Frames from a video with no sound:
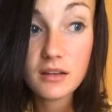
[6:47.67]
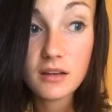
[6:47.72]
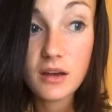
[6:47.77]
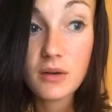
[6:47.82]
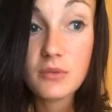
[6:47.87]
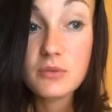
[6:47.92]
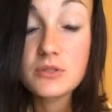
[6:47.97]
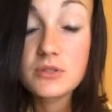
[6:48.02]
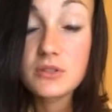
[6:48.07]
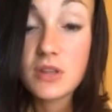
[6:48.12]

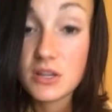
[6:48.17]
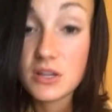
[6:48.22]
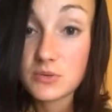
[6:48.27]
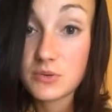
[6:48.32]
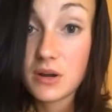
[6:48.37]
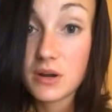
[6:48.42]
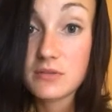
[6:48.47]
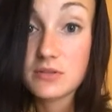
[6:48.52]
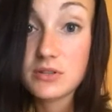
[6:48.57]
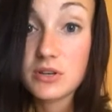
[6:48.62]
that's
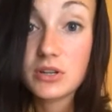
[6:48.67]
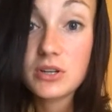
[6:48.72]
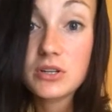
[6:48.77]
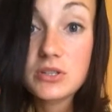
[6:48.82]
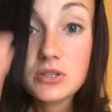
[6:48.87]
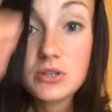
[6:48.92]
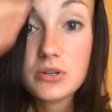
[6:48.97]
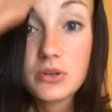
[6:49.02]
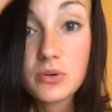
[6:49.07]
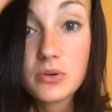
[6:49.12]
what I was going to
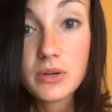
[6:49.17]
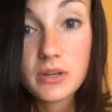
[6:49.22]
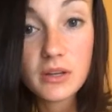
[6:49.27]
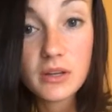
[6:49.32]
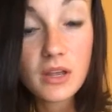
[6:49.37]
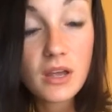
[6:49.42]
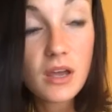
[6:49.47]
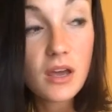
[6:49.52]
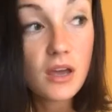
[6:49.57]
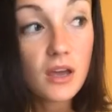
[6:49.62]
do,
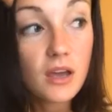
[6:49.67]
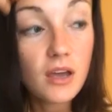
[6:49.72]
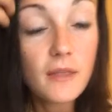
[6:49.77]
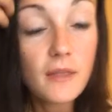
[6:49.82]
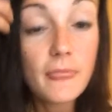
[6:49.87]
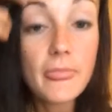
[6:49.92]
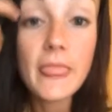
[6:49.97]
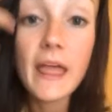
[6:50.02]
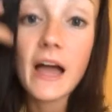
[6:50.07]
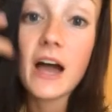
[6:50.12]
and
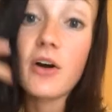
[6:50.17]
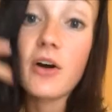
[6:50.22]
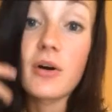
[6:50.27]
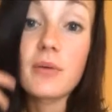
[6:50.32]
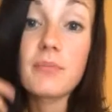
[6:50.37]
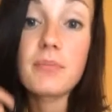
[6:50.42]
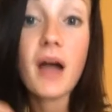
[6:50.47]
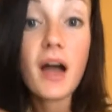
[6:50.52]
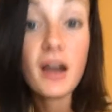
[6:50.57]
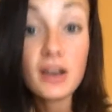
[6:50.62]
now
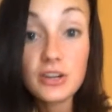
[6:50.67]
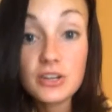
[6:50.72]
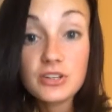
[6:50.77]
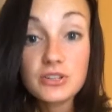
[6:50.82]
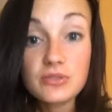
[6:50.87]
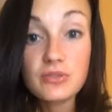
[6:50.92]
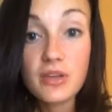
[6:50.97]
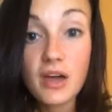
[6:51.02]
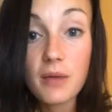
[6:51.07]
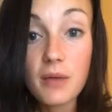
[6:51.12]
I'm not going
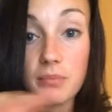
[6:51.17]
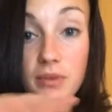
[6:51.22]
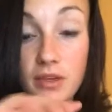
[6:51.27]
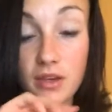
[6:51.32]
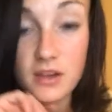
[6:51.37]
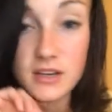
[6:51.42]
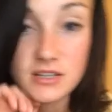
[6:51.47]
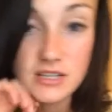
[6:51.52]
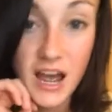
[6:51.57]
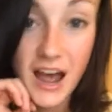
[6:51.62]
to do that
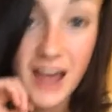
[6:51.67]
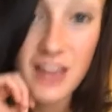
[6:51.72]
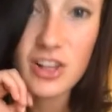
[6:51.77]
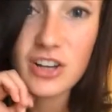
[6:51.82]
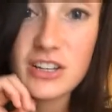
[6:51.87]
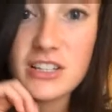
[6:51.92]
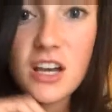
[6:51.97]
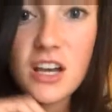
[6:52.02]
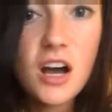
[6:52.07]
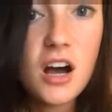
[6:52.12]
because I
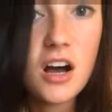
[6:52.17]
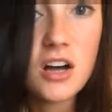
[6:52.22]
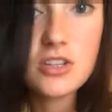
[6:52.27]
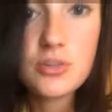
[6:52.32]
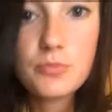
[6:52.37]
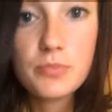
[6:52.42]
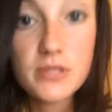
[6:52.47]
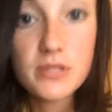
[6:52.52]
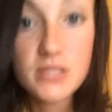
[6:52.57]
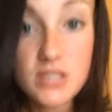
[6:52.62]
looked
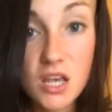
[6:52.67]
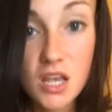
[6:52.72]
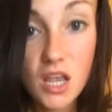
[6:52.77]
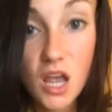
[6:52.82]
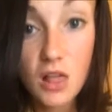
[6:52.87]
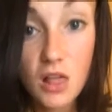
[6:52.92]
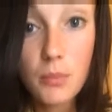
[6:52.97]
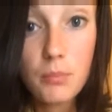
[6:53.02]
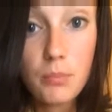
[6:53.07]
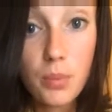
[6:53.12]
100%,
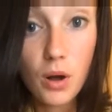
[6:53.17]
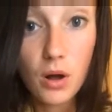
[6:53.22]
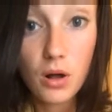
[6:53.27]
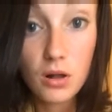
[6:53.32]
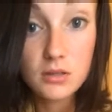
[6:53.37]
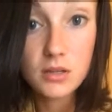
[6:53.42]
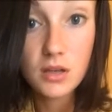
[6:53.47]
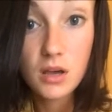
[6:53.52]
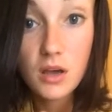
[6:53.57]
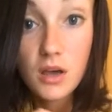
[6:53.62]
I looked
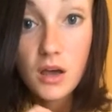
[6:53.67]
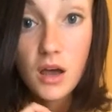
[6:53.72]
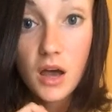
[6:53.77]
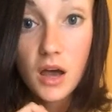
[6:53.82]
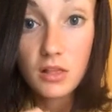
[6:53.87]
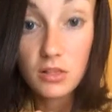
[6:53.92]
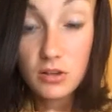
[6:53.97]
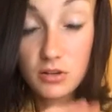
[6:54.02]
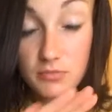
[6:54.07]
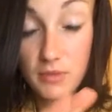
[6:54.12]
bald.
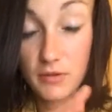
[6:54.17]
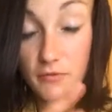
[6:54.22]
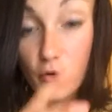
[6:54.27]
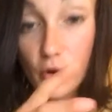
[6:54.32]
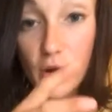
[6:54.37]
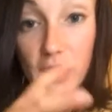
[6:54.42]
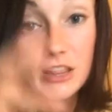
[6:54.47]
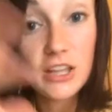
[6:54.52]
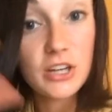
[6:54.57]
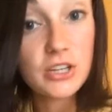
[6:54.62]
My
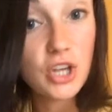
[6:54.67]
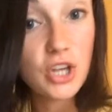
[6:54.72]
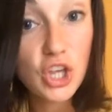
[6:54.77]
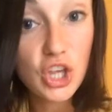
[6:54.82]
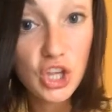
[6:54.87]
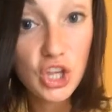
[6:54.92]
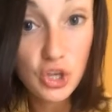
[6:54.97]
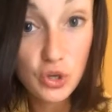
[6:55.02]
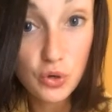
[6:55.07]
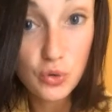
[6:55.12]
forehead looked
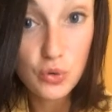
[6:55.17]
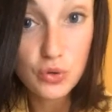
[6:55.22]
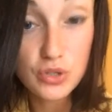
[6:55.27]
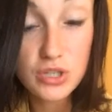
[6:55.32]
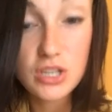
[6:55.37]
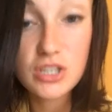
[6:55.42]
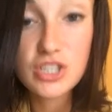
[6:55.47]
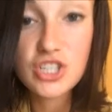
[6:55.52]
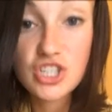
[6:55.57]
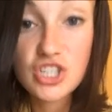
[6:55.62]

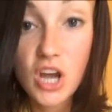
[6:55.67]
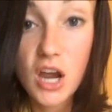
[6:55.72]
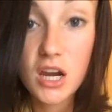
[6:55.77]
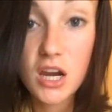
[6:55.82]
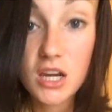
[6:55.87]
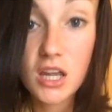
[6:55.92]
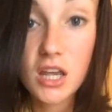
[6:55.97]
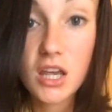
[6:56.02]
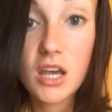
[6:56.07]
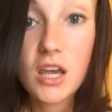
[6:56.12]
huge and
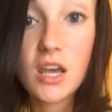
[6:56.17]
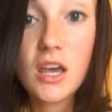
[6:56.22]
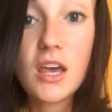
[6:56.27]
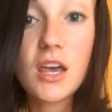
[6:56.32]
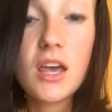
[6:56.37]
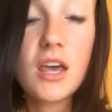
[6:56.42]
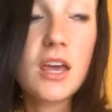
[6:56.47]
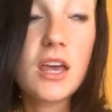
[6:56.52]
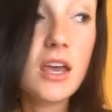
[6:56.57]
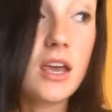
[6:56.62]
shiny,
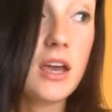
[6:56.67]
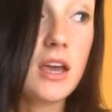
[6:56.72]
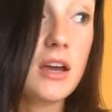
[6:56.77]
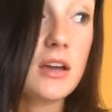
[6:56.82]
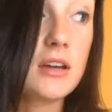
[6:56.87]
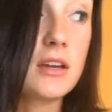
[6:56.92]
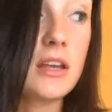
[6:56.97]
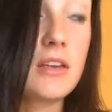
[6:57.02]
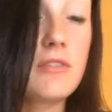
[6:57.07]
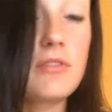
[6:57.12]

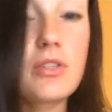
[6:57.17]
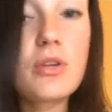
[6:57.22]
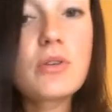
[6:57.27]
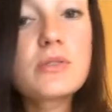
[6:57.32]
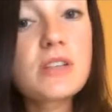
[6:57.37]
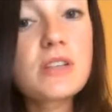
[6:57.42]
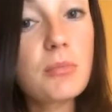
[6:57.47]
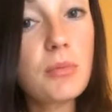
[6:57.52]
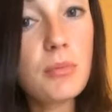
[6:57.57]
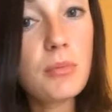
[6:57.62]
and even
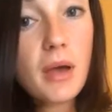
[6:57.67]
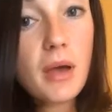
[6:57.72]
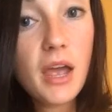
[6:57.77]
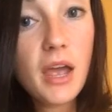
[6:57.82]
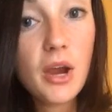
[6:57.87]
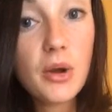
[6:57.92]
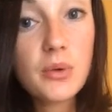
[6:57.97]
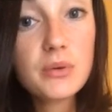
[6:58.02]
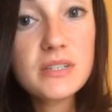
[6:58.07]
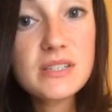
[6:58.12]
though some of my
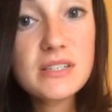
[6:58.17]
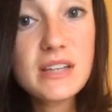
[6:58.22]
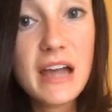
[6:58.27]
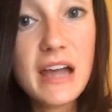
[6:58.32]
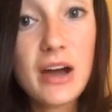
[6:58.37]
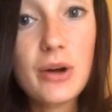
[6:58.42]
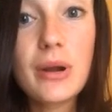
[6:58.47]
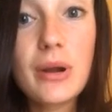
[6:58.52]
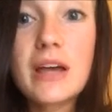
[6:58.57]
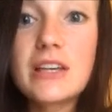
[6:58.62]
hair was
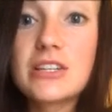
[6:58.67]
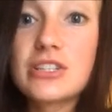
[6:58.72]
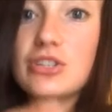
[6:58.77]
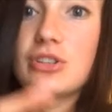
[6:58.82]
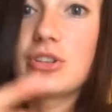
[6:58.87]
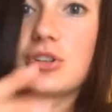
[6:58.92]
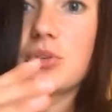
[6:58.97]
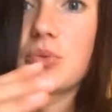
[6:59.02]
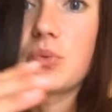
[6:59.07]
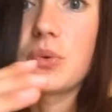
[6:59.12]
down, I
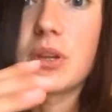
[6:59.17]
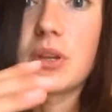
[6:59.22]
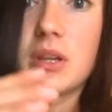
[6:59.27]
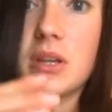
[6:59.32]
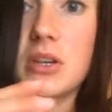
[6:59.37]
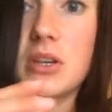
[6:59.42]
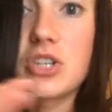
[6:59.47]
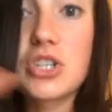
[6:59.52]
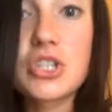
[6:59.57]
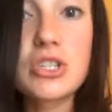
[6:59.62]
still looked
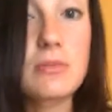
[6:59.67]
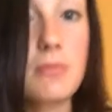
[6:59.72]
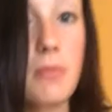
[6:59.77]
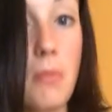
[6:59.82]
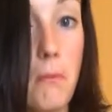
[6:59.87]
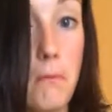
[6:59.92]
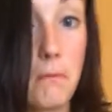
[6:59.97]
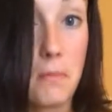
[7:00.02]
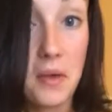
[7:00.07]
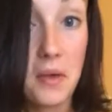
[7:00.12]
really just
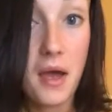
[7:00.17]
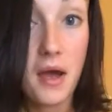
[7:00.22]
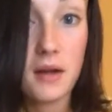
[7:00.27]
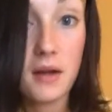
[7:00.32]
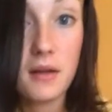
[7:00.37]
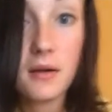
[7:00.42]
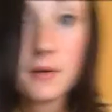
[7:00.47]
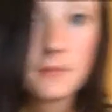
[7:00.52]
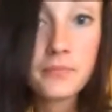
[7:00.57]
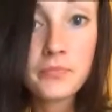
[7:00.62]

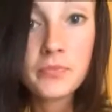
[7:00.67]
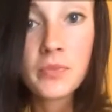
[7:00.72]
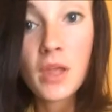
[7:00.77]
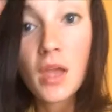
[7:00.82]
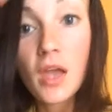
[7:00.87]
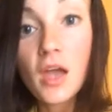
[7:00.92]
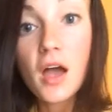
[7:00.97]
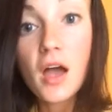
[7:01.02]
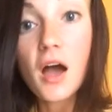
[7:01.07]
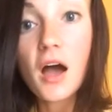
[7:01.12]
bad.
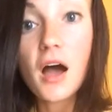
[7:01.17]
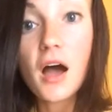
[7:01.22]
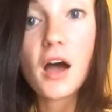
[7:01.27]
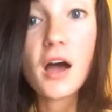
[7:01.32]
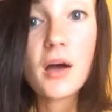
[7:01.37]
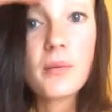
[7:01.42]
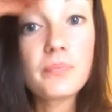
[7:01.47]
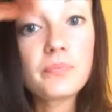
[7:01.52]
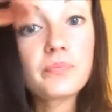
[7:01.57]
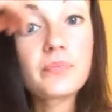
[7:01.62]

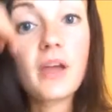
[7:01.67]
I